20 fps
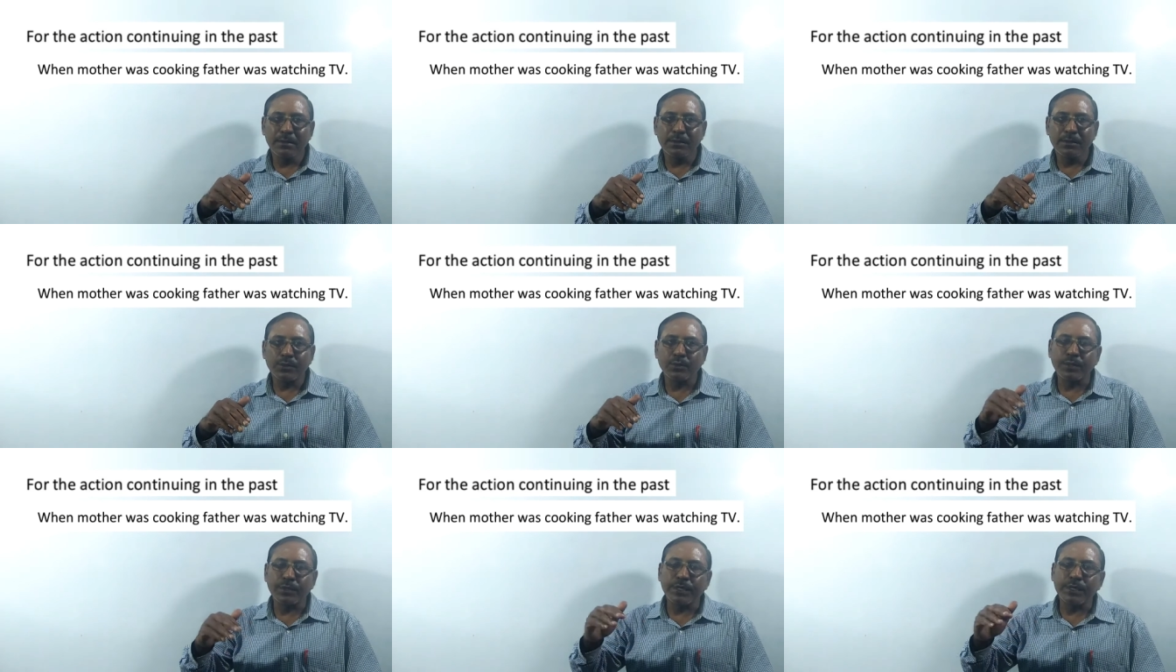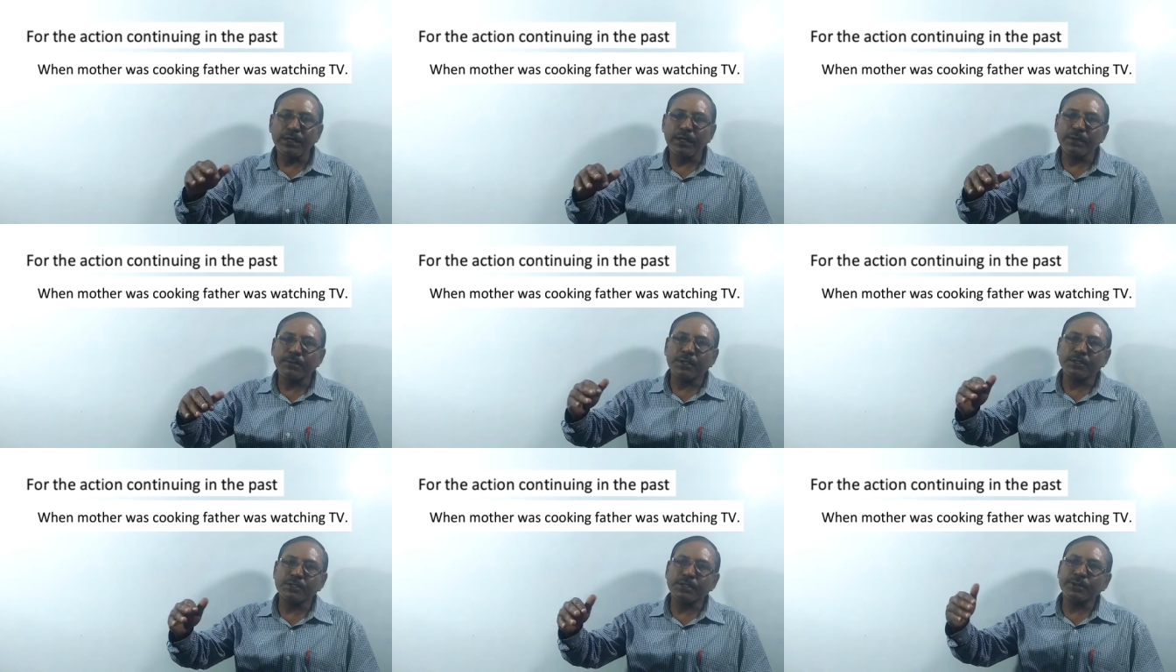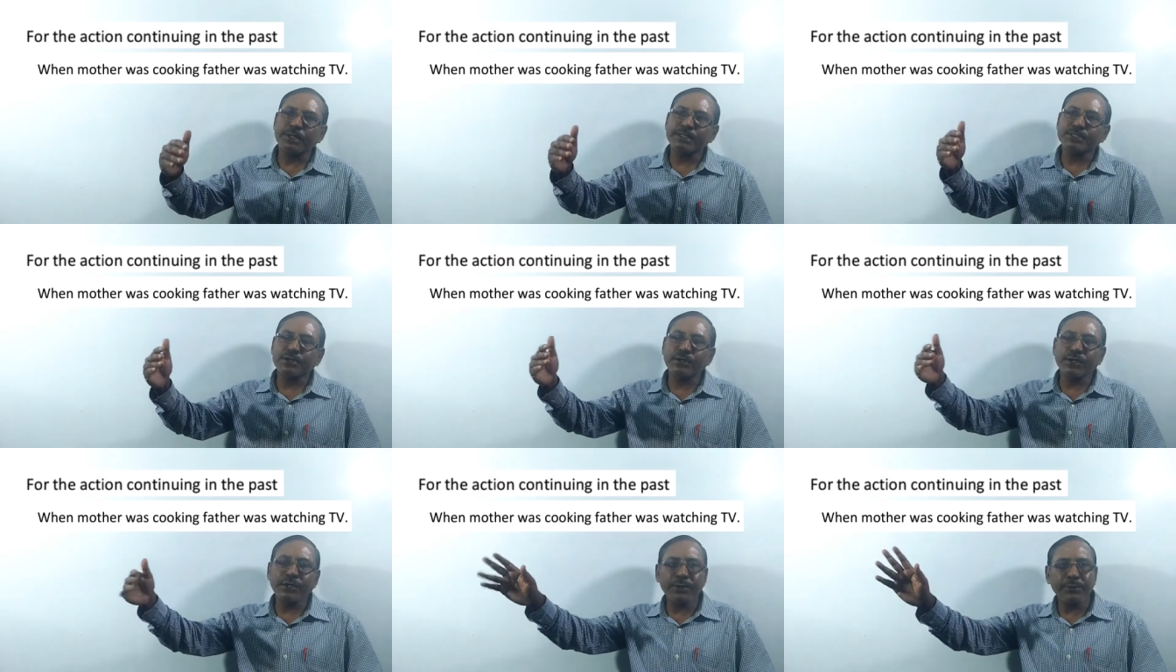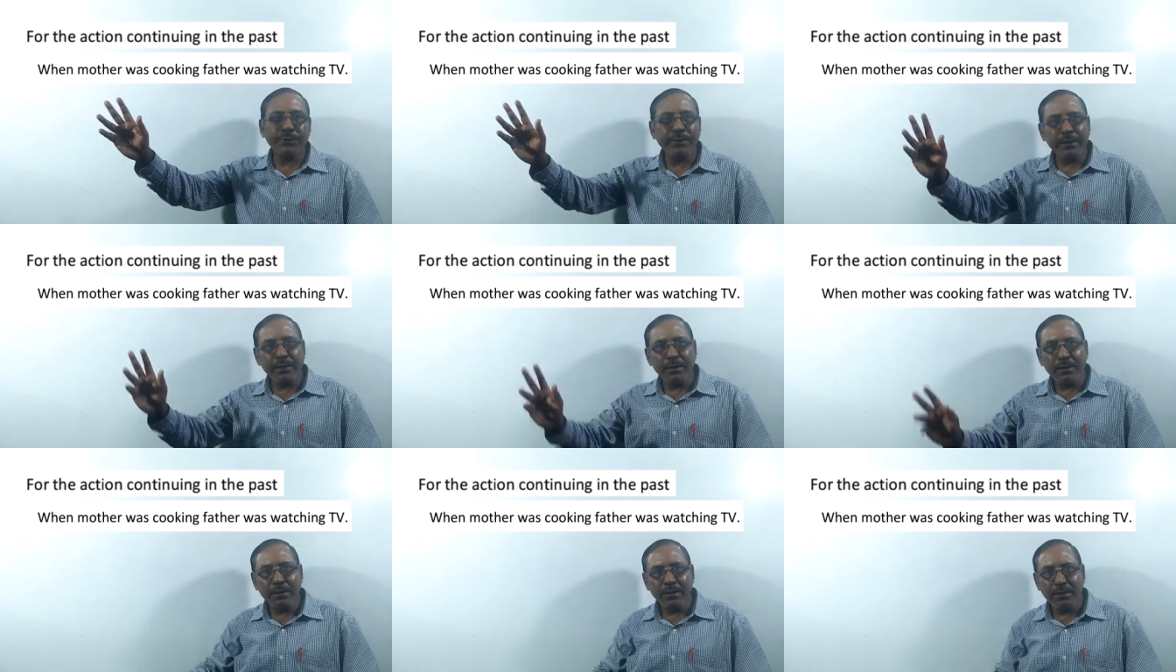The cooking of mother was
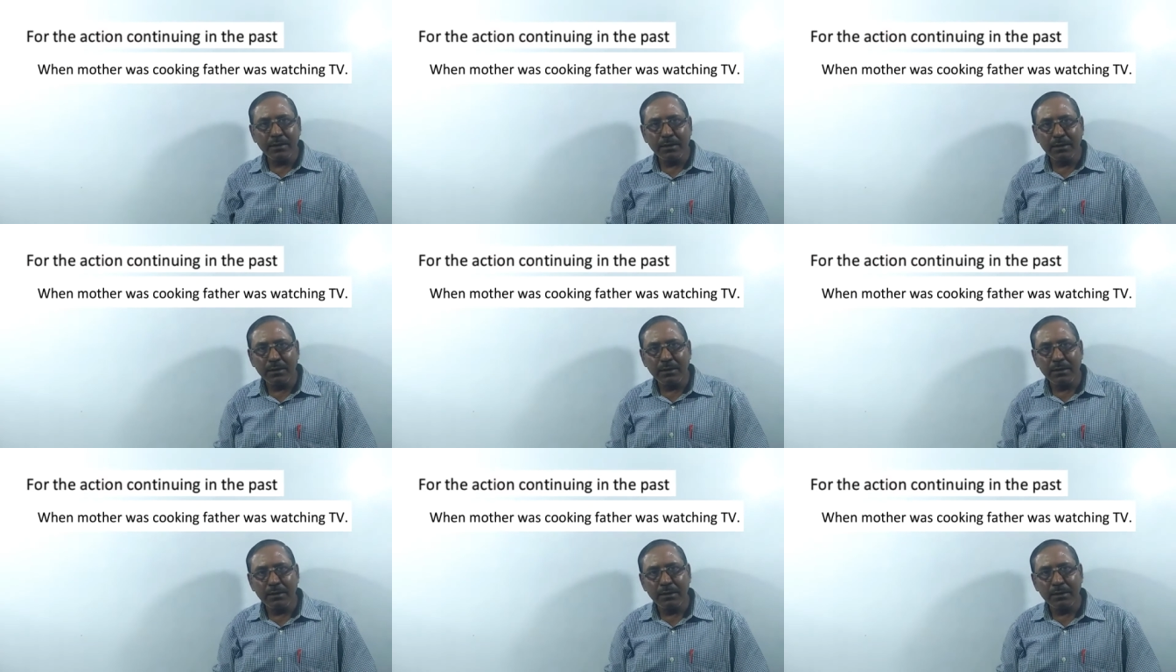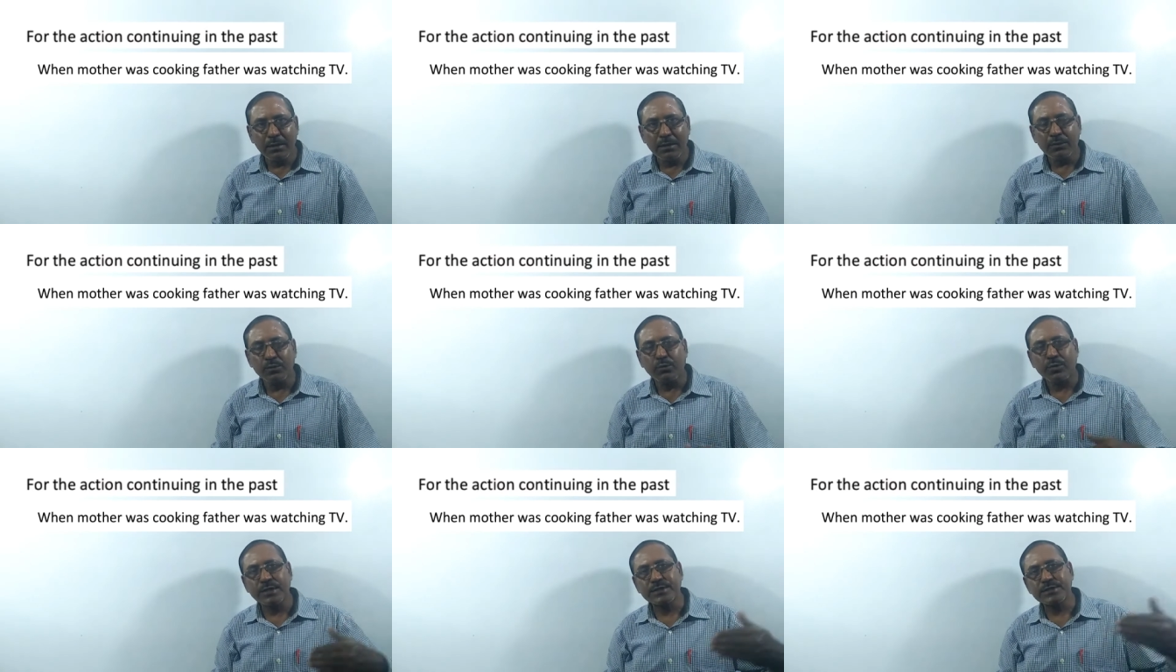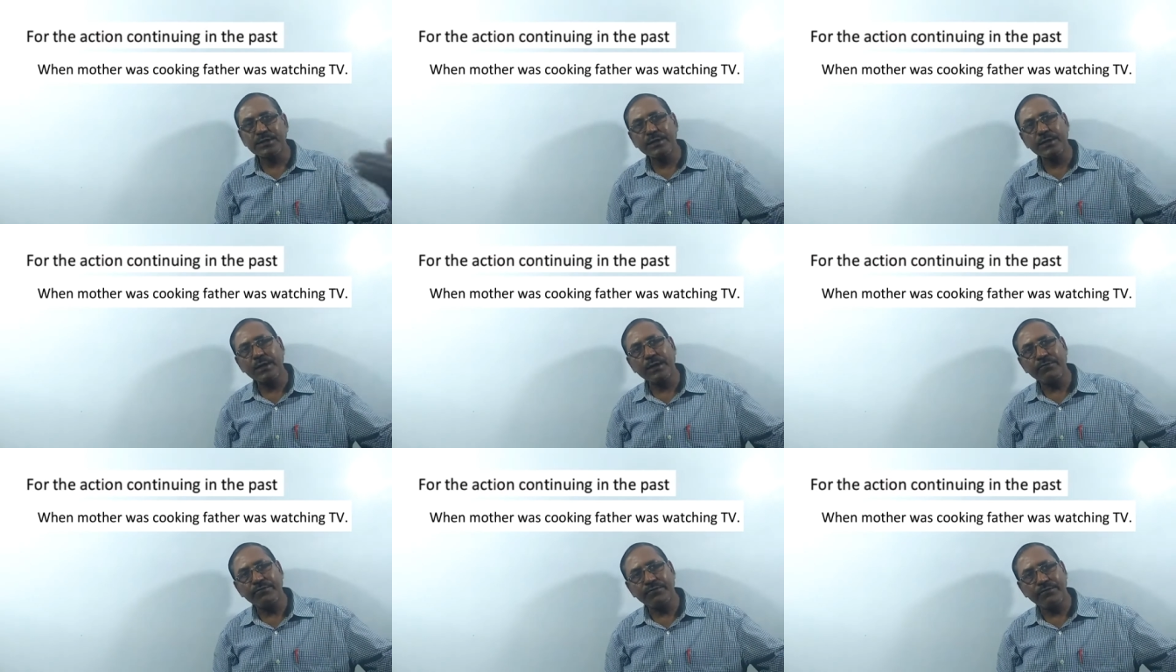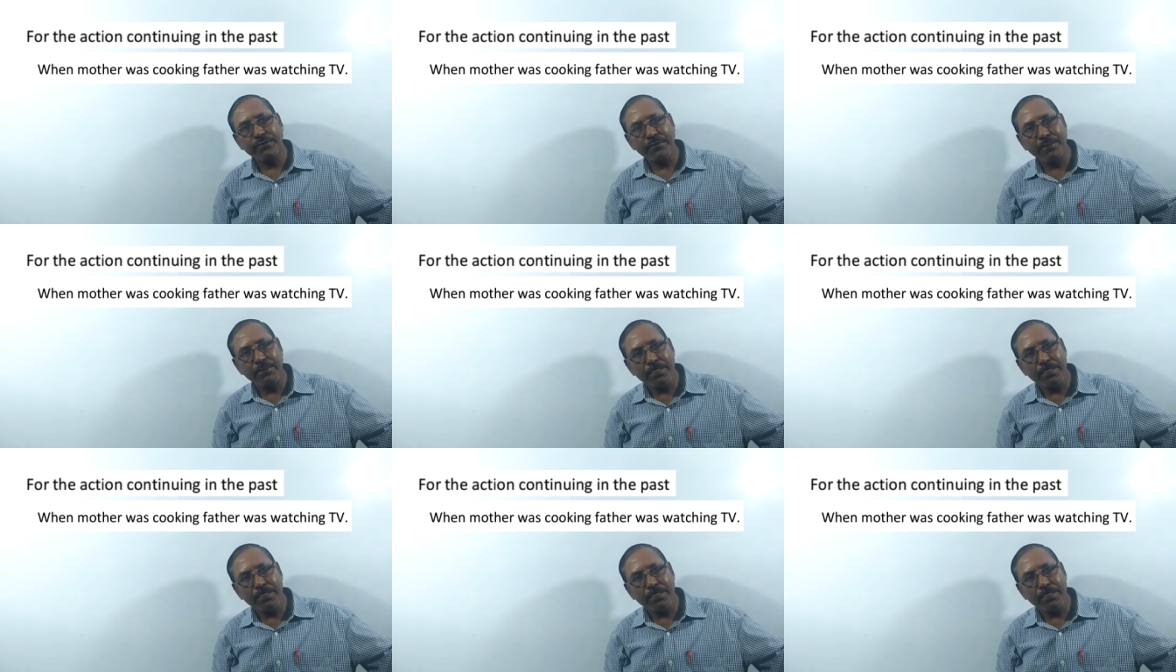continuing, watching of